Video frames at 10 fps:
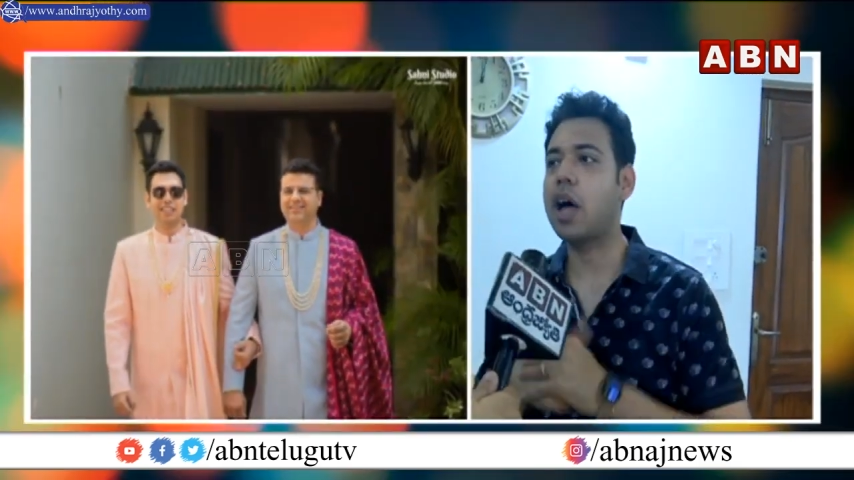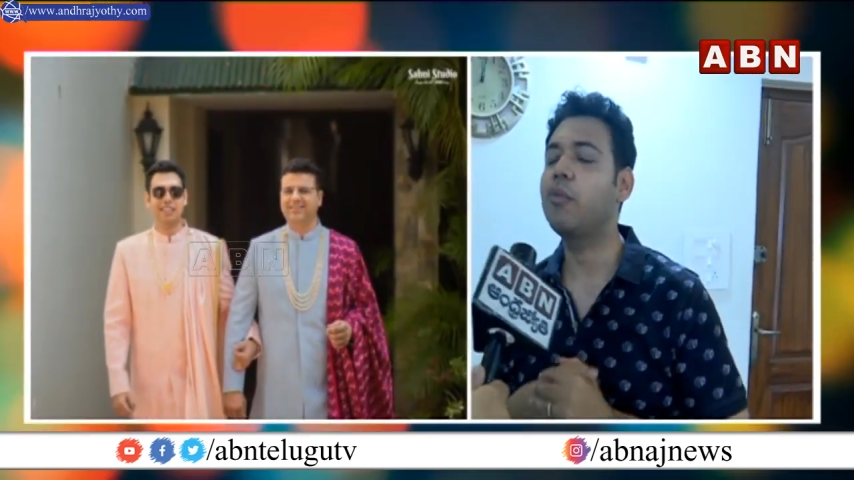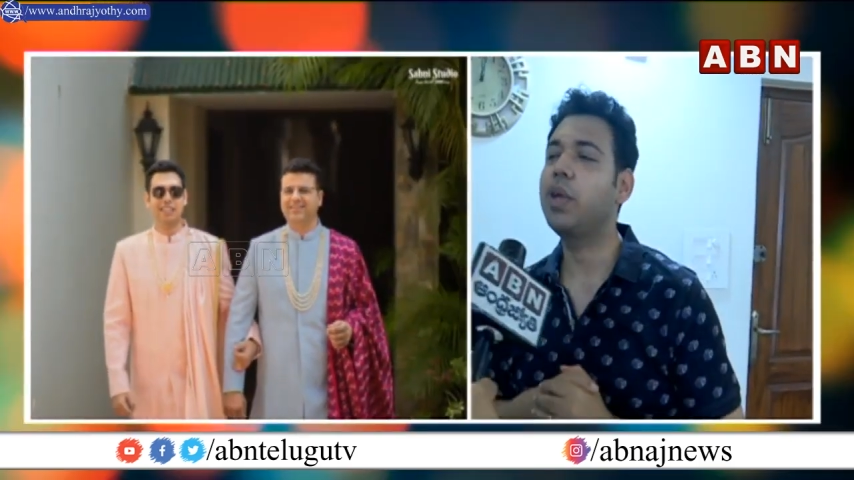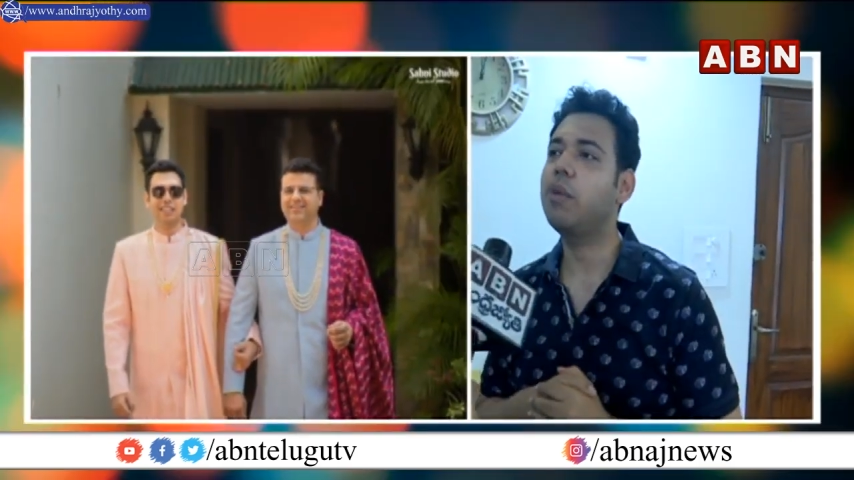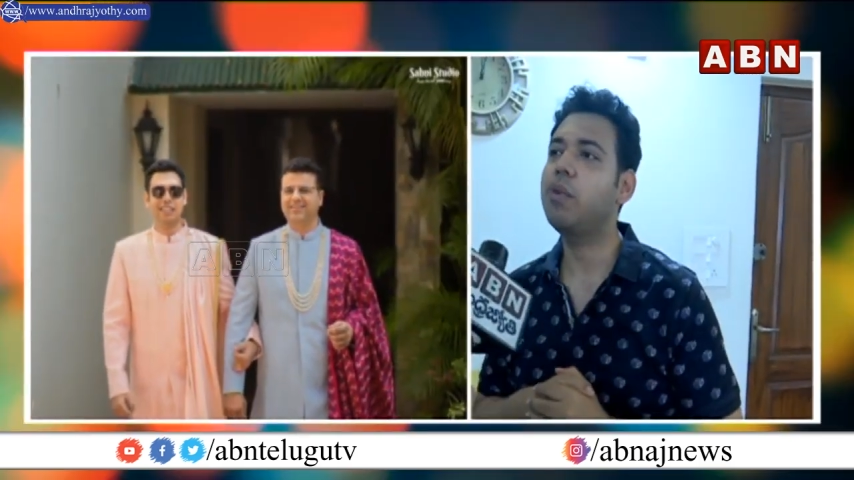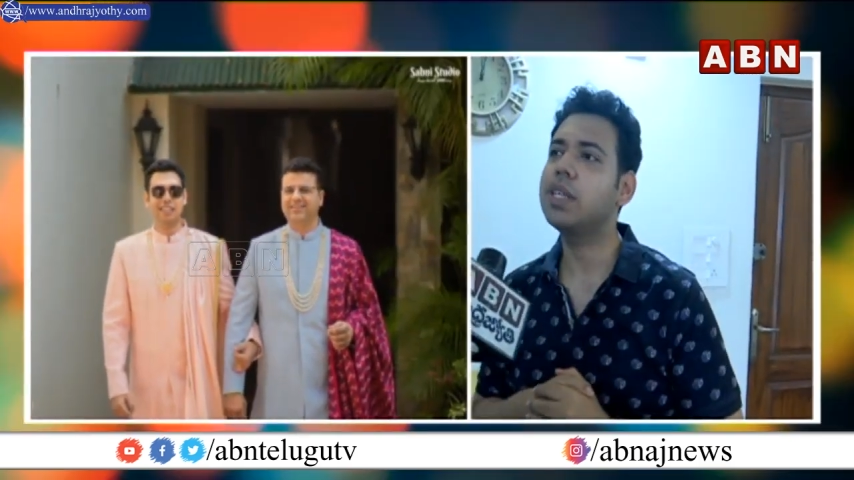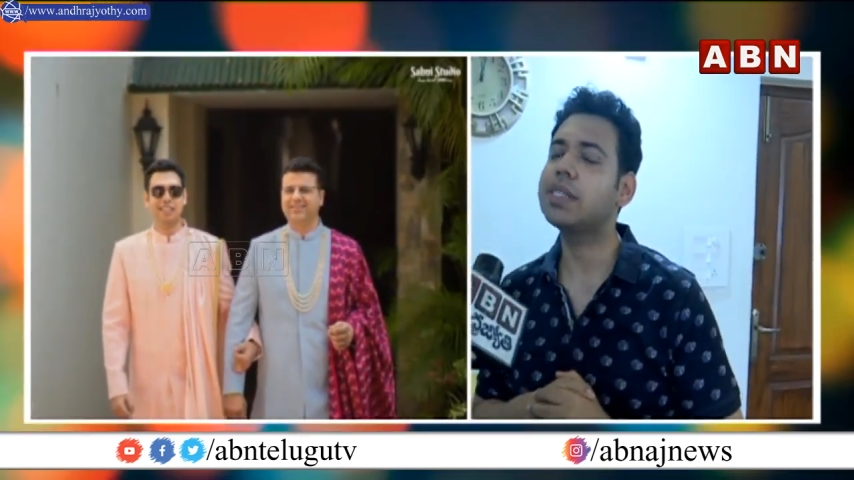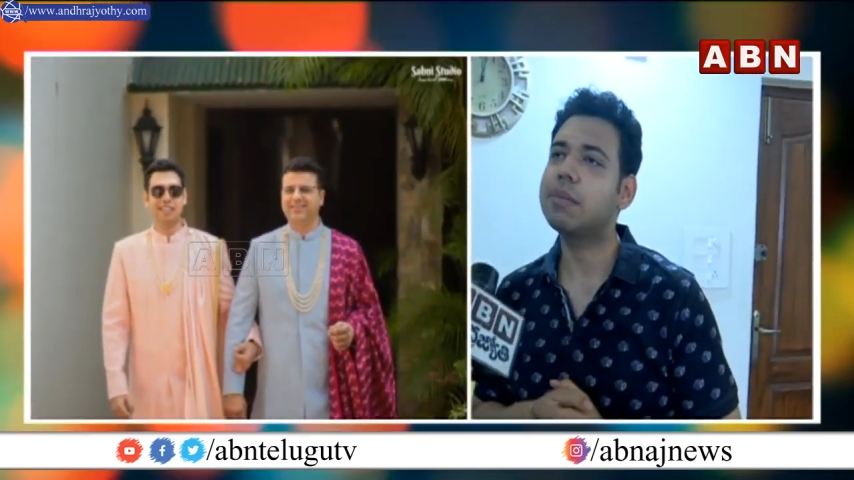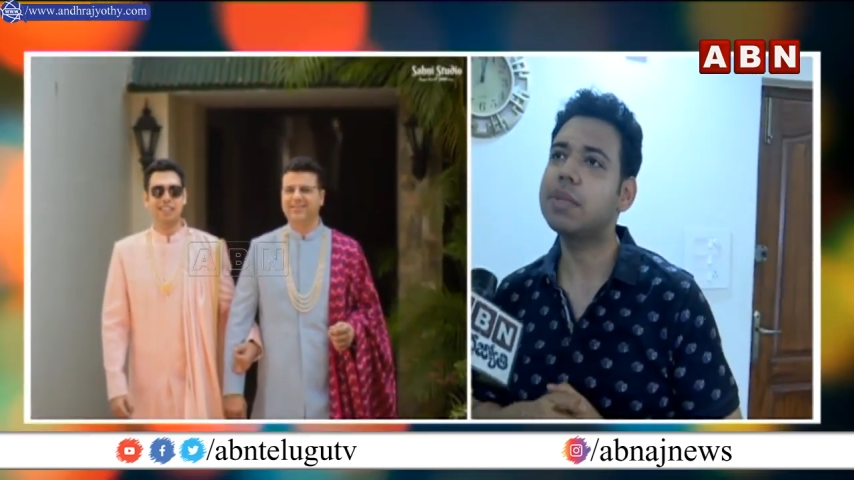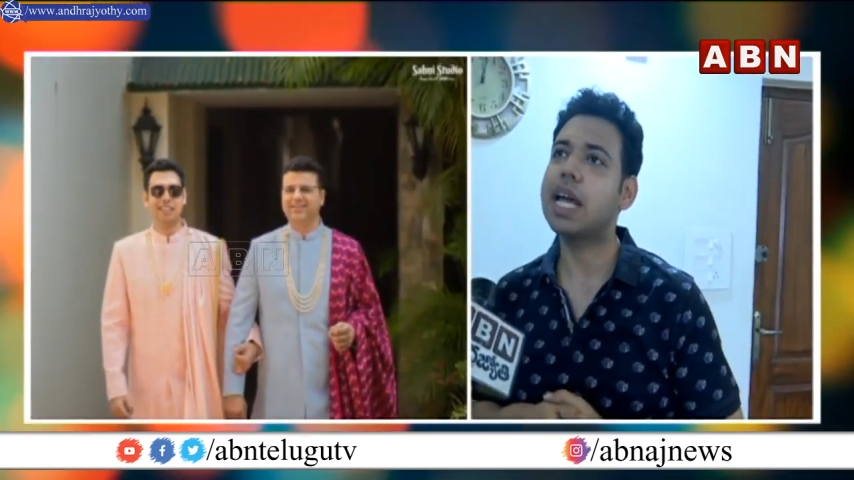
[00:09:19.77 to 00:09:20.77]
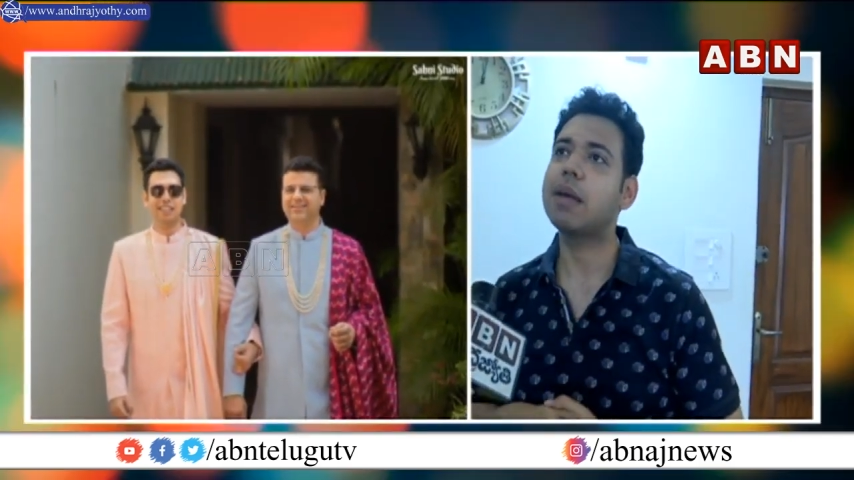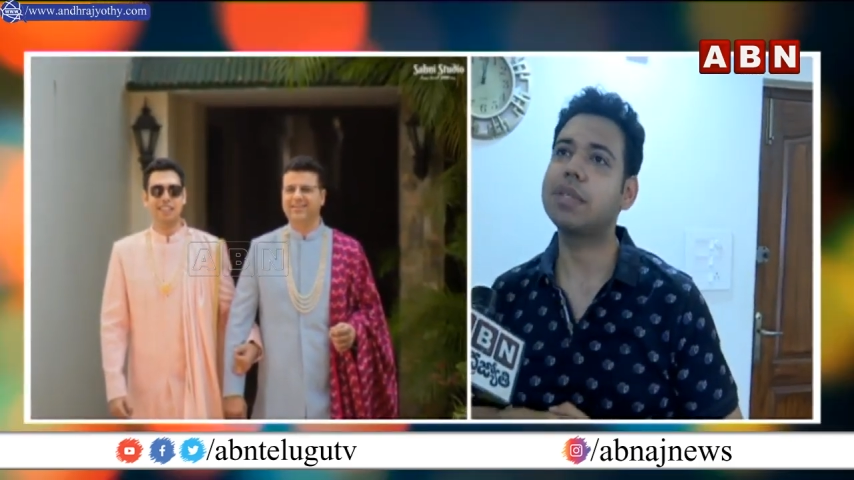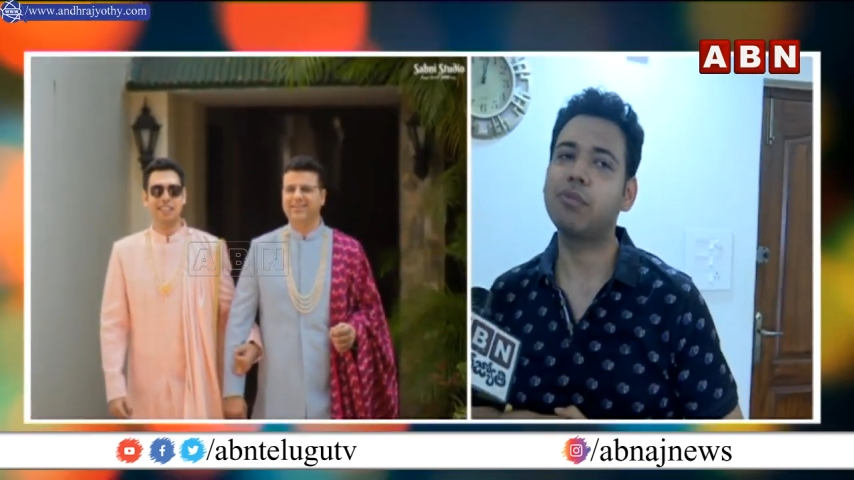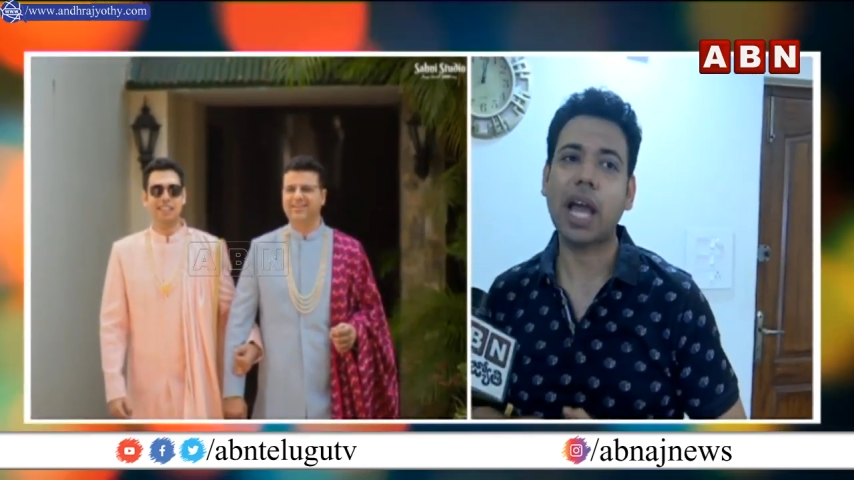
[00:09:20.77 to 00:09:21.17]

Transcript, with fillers: Uh, we, we sometimes,